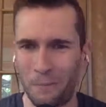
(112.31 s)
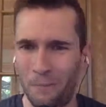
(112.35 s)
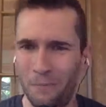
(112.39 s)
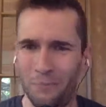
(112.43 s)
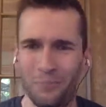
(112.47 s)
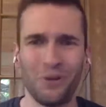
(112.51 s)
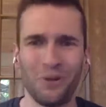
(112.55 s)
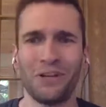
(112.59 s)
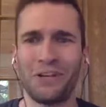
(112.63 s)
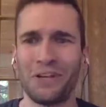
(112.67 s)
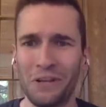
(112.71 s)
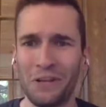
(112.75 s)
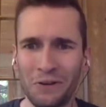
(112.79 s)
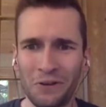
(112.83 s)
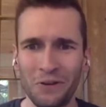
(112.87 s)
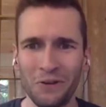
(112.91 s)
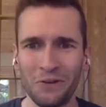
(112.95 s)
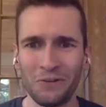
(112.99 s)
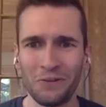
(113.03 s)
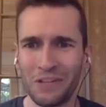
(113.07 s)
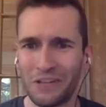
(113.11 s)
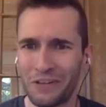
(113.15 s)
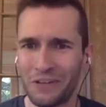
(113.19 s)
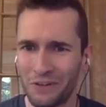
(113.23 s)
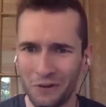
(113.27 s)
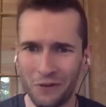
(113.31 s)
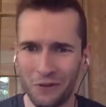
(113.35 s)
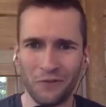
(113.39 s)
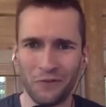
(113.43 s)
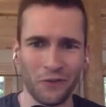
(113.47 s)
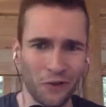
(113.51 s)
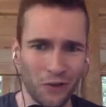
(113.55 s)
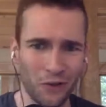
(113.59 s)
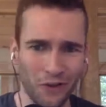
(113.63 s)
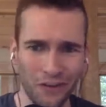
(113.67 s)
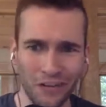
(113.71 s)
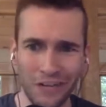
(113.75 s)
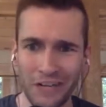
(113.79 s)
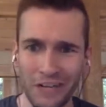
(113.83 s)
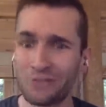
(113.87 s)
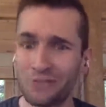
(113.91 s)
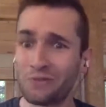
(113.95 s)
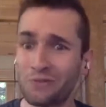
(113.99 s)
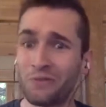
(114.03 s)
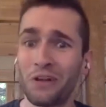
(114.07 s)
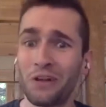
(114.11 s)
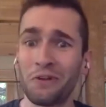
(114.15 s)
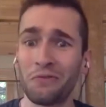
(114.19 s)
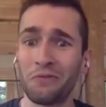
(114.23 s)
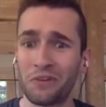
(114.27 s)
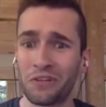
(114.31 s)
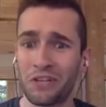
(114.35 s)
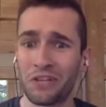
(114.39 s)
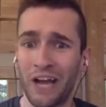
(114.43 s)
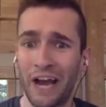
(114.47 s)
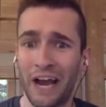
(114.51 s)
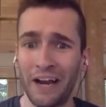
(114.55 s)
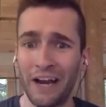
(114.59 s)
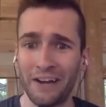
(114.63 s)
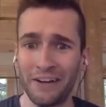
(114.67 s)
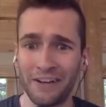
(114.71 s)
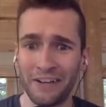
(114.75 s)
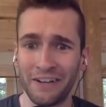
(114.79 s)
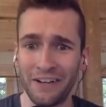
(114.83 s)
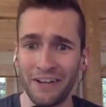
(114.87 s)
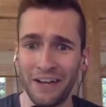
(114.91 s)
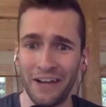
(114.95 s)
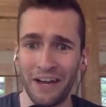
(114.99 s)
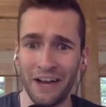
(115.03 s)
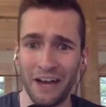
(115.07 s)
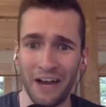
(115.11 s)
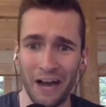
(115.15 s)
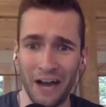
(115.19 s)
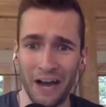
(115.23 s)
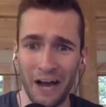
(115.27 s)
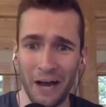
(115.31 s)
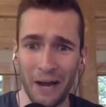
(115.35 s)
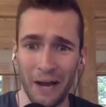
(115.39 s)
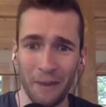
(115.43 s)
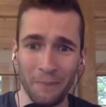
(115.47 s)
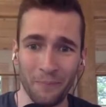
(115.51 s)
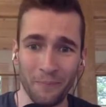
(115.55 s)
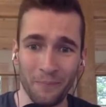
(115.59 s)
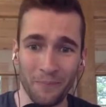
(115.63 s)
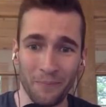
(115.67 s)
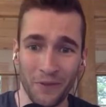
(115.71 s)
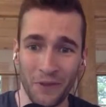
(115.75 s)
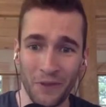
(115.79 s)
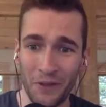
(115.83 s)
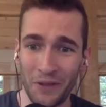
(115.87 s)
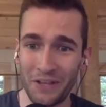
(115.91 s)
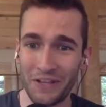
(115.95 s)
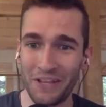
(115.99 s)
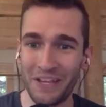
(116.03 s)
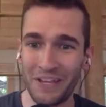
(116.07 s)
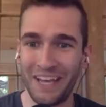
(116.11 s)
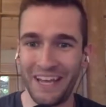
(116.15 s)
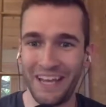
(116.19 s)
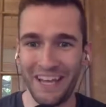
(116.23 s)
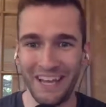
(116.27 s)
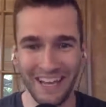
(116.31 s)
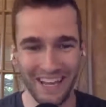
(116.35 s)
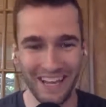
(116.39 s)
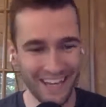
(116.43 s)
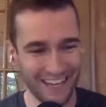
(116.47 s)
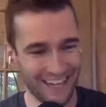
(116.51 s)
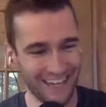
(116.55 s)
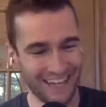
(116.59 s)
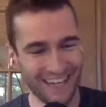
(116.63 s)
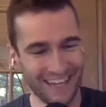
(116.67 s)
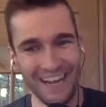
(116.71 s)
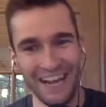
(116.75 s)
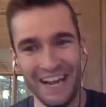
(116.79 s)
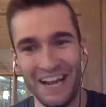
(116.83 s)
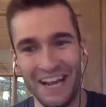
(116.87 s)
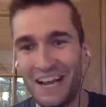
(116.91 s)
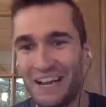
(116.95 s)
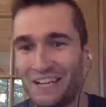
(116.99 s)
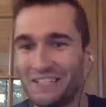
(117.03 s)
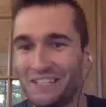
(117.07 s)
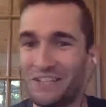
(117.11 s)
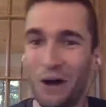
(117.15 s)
breaking news, I don't know if you heard, Andrew Luck retired. Um, that's